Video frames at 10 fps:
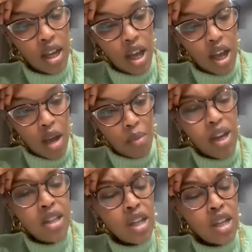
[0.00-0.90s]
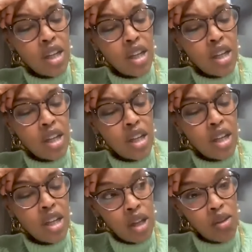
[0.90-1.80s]
I
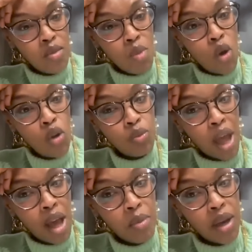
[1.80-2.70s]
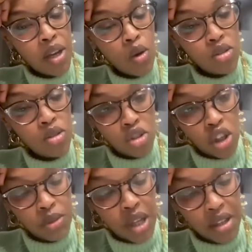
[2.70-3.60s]
think most black men are also
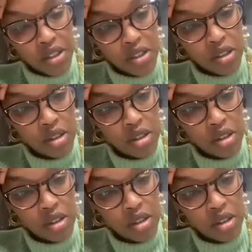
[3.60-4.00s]
circumcised.